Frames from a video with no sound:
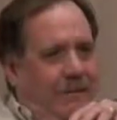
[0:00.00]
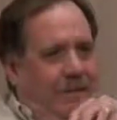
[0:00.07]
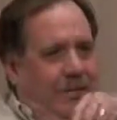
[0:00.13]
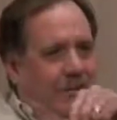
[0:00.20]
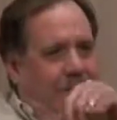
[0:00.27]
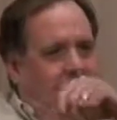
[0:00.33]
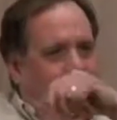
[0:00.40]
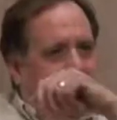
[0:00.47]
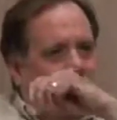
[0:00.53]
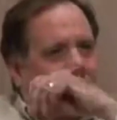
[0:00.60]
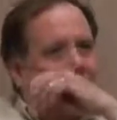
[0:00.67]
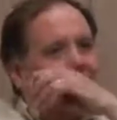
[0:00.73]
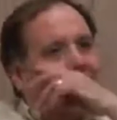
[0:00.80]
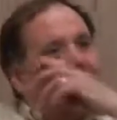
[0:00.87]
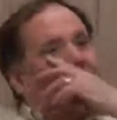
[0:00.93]
these labor
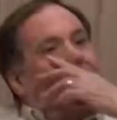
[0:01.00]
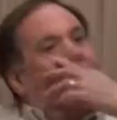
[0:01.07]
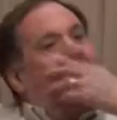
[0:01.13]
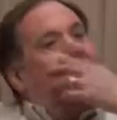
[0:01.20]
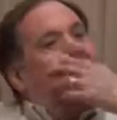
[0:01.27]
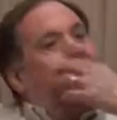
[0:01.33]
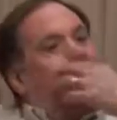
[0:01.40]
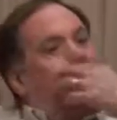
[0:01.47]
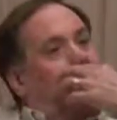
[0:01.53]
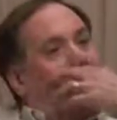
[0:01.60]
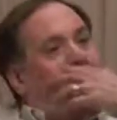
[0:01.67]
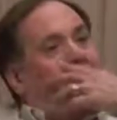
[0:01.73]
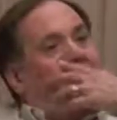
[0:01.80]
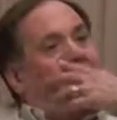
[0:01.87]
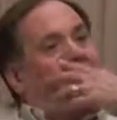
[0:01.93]
management
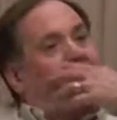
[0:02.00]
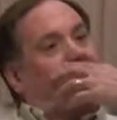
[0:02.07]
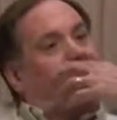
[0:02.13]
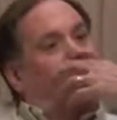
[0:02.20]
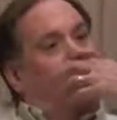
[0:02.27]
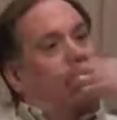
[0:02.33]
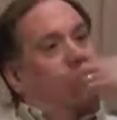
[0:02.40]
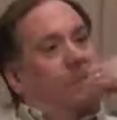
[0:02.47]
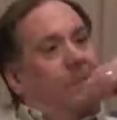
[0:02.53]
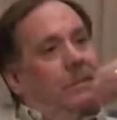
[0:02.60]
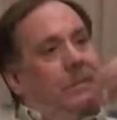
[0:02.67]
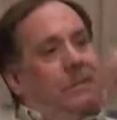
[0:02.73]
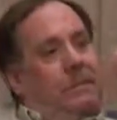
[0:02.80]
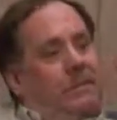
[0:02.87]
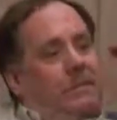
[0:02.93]
committees that,
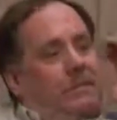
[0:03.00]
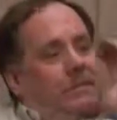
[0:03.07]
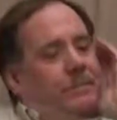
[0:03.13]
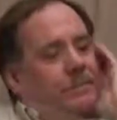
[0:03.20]
um,